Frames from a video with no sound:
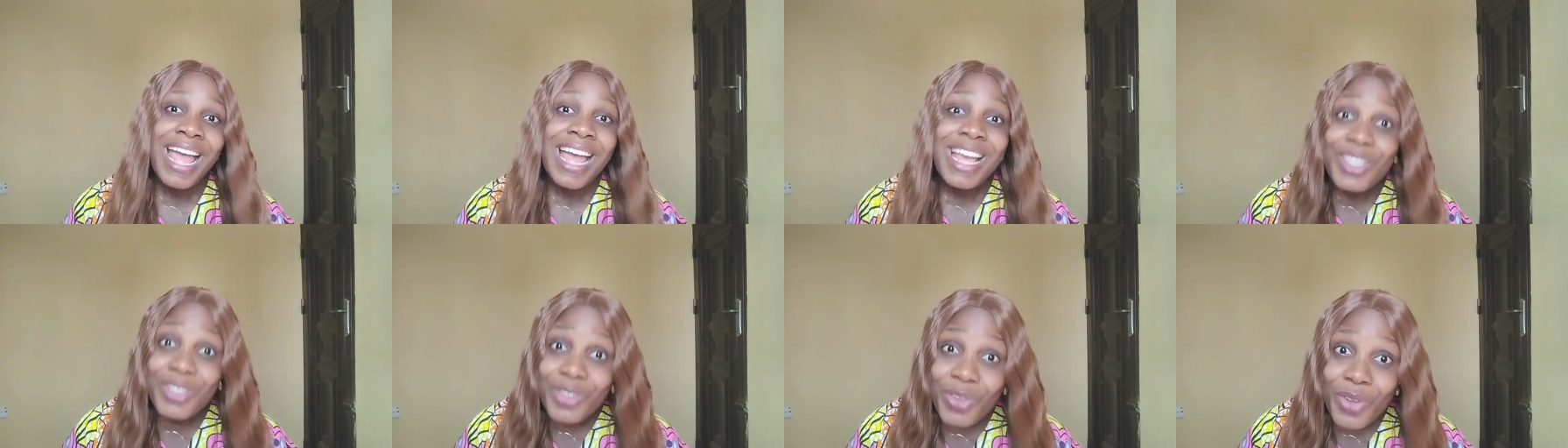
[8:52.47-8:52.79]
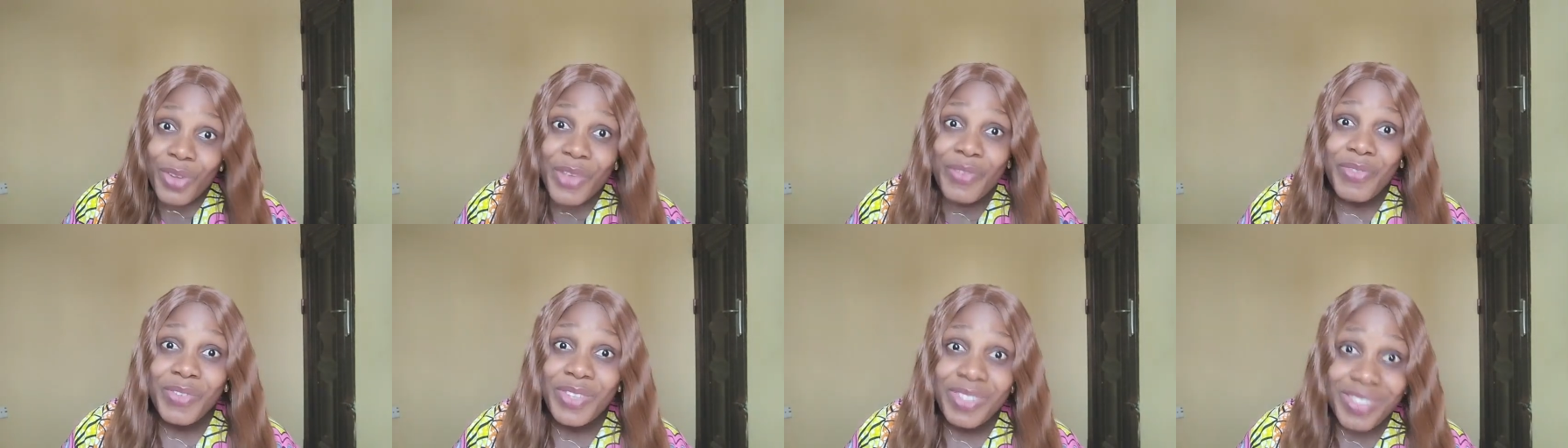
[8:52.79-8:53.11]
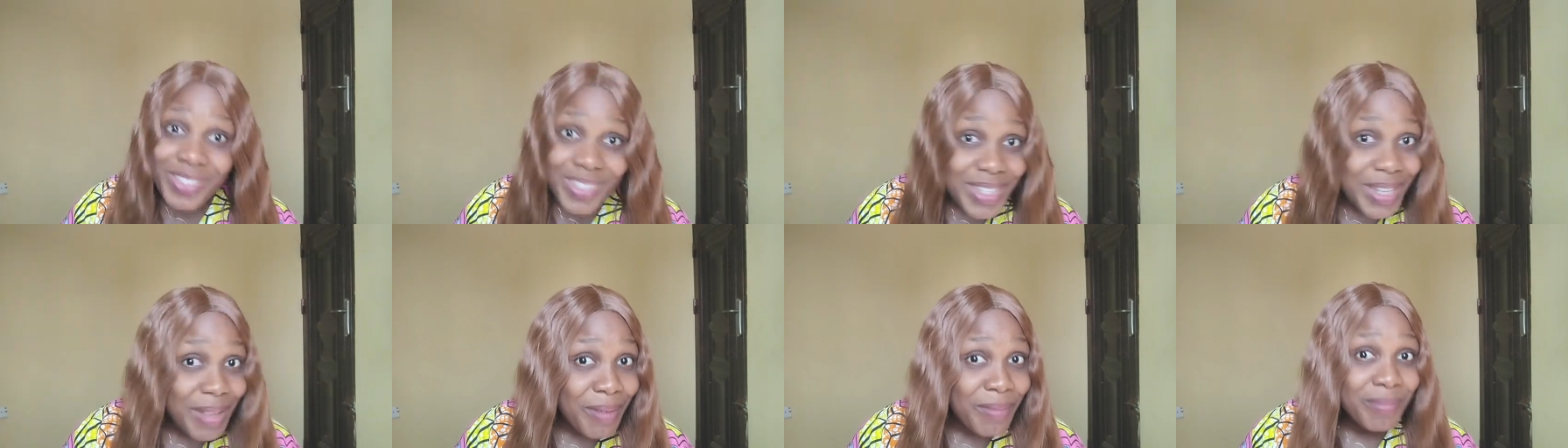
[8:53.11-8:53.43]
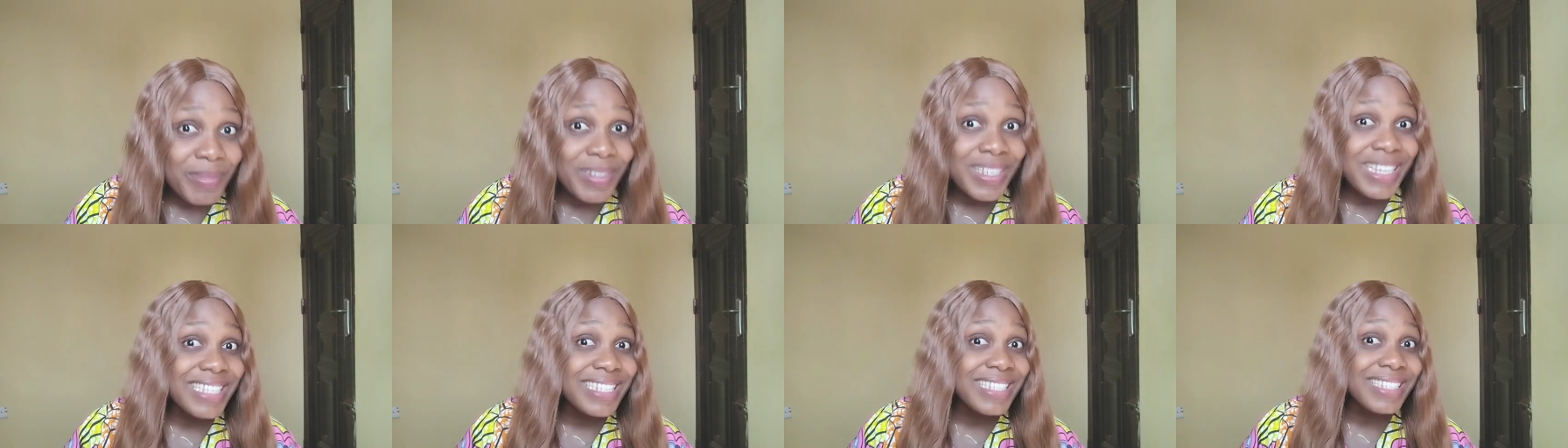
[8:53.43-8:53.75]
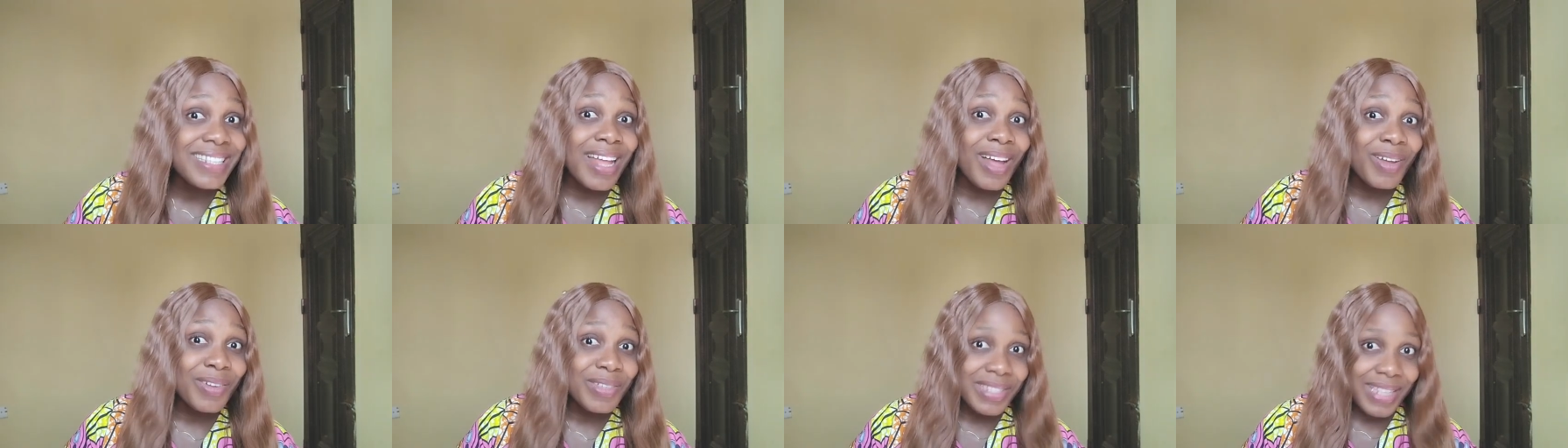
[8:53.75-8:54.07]
So if you see them
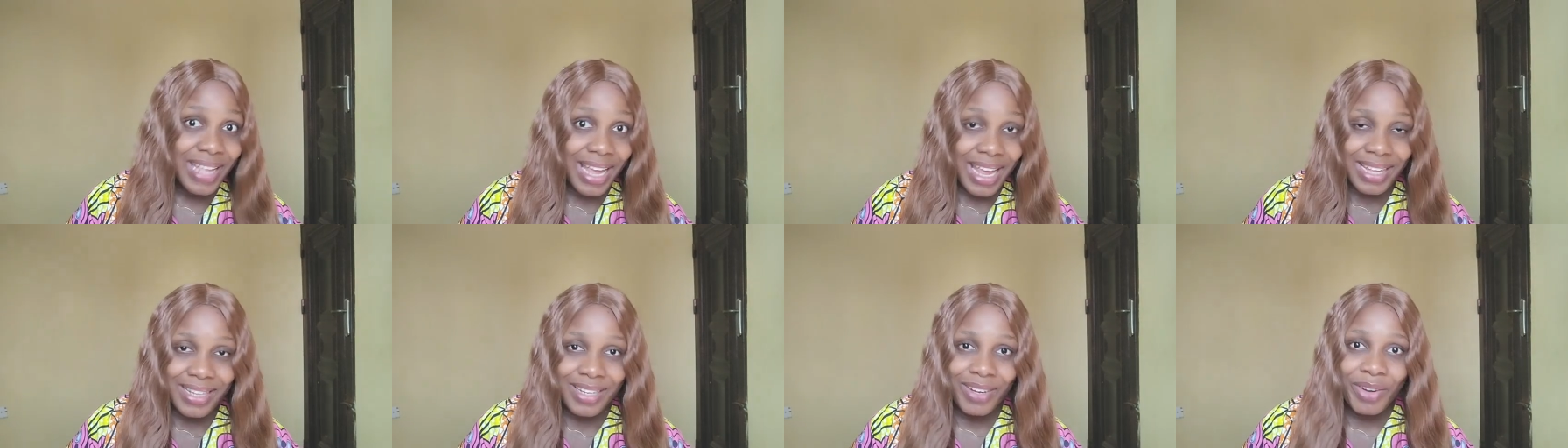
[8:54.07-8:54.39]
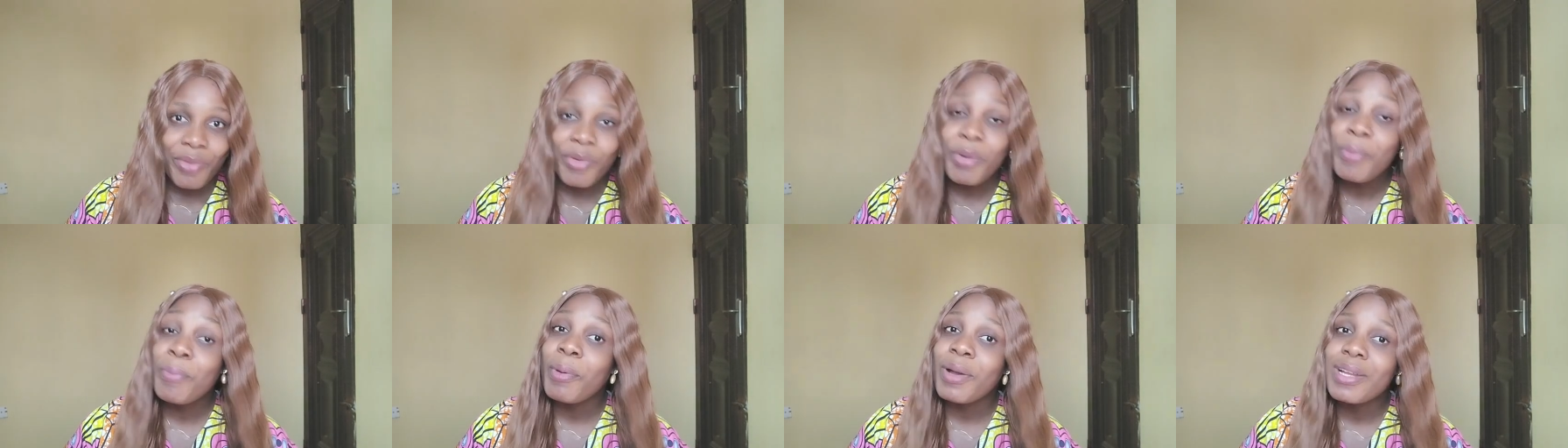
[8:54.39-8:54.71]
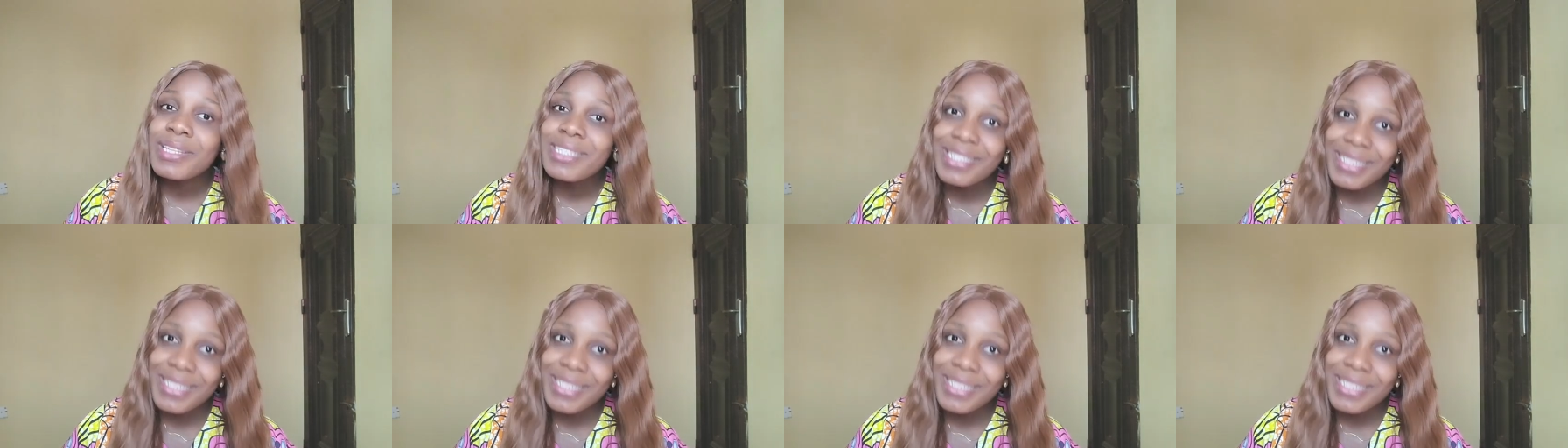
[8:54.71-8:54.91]
kissing outside, report